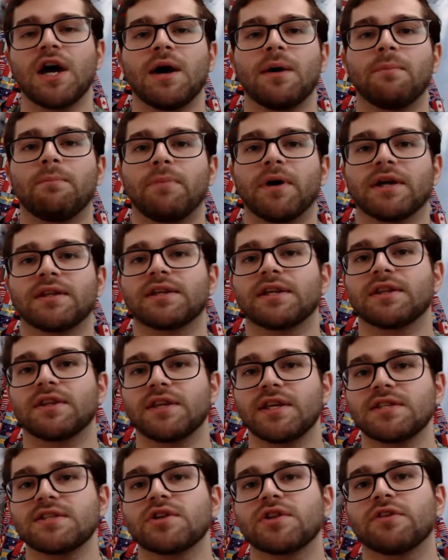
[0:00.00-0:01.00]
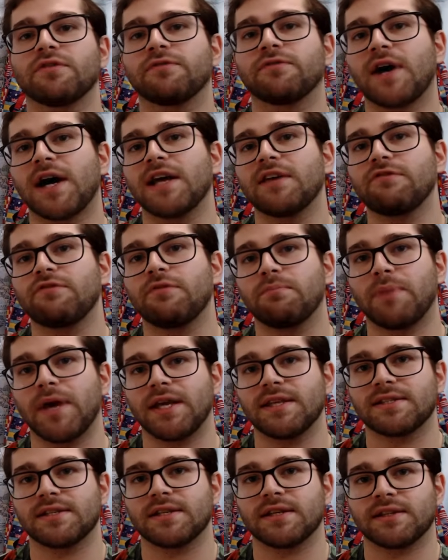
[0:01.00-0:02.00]
but these are the 5
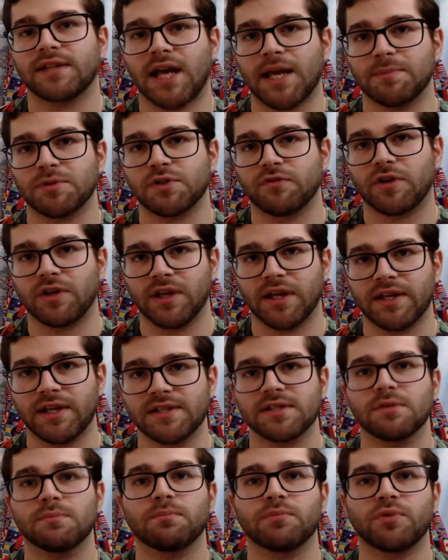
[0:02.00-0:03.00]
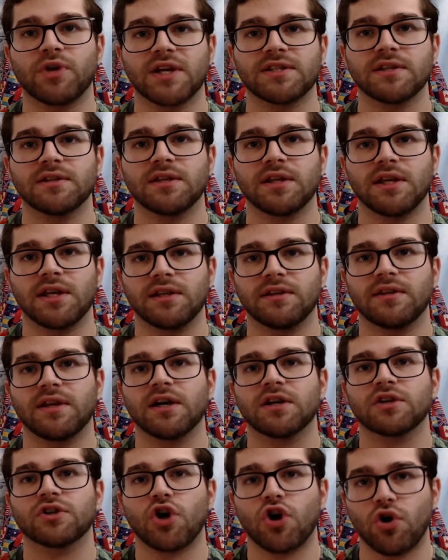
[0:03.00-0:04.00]
basic types of clicks present in
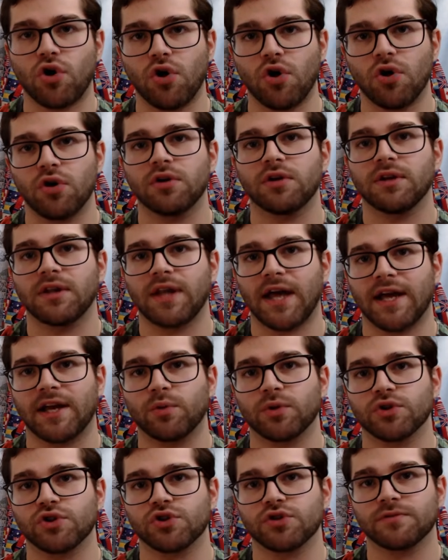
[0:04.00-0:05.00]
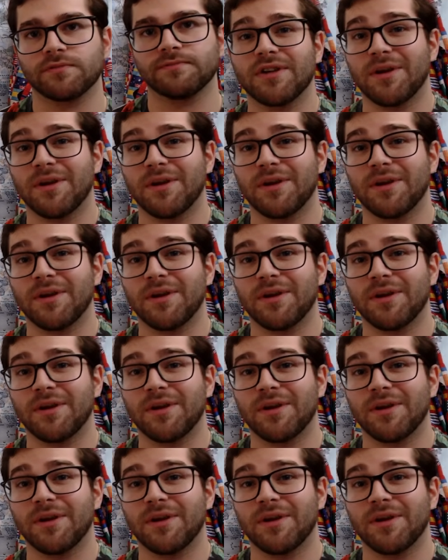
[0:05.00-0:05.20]
the Xoon language.